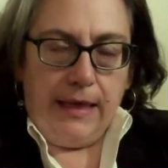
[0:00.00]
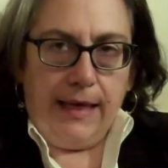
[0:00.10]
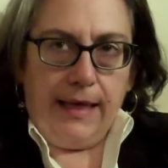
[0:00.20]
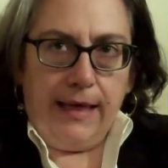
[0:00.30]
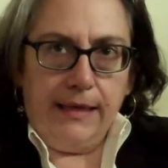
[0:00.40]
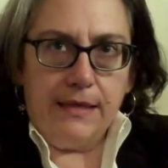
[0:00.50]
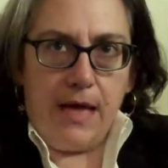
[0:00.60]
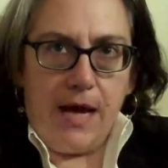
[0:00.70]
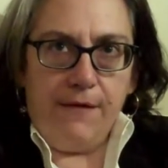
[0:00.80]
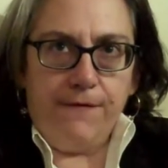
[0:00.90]
and
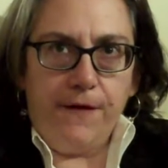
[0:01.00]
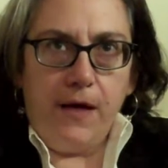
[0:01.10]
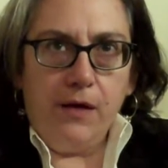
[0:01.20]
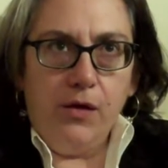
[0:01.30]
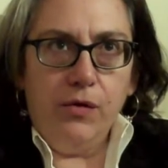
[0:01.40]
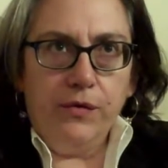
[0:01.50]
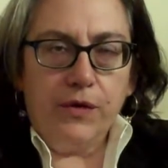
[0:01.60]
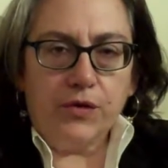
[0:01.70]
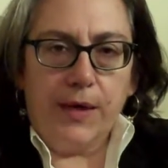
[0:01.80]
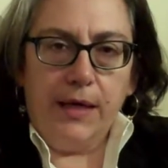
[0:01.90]
I followed
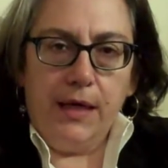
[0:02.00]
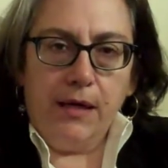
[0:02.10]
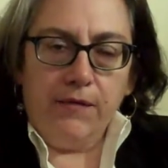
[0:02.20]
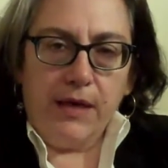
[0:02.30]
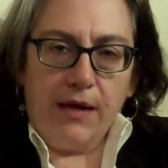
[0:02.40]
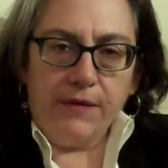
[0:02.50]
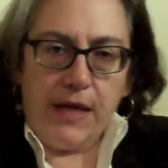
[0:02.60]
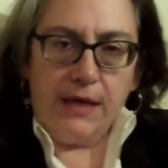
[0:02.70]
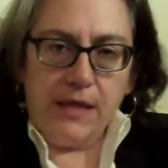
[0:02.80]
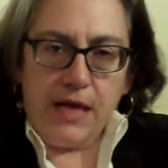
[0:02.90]
the training of the
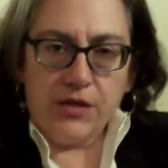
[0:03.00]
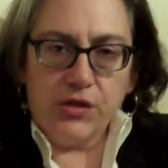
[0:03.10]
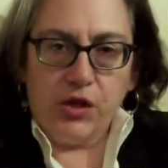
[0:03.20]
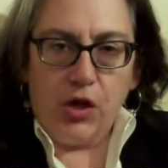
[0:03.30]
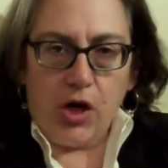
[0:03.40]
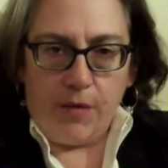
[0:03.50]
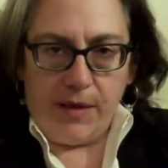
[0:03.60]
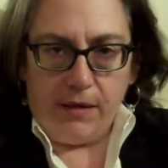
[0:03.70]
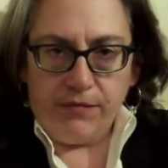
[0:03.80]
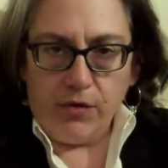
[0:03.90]
Afghan National
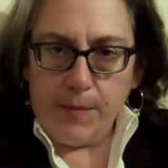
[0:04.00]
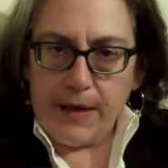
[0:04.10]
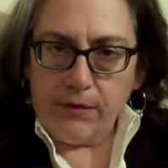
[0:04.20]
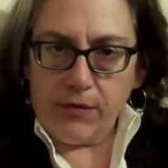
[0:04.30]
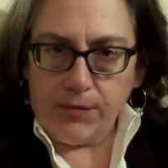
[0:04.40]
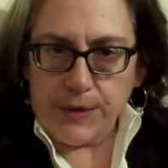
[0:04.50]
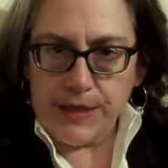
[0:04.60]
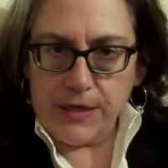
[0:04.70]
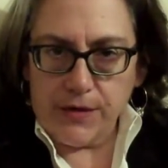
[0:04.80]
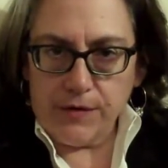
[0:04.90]
Army for about 3
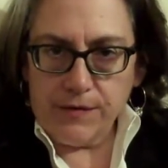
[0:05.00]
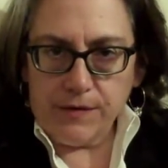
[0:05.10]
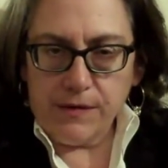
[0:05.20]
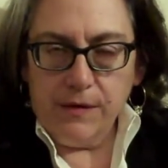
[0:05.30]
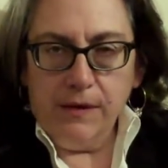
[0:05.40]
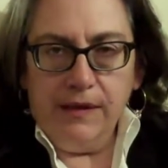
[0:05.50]
years.